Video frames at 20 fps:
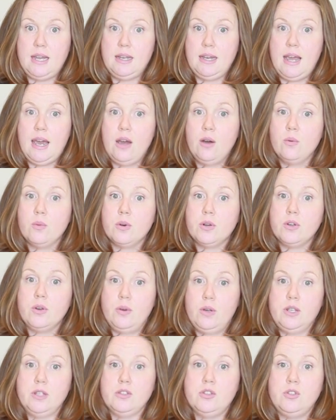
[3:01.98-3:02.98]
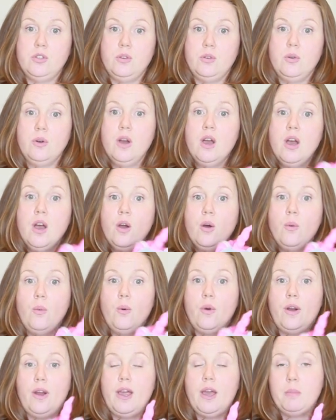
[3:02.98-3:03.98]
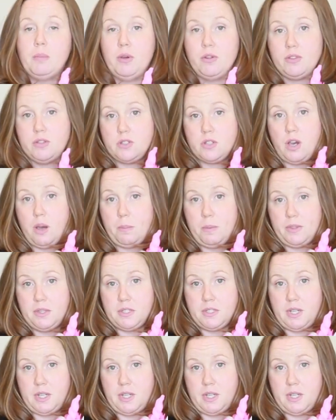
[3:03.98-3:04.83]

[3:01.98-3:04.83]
and now we're going to worry about the top of the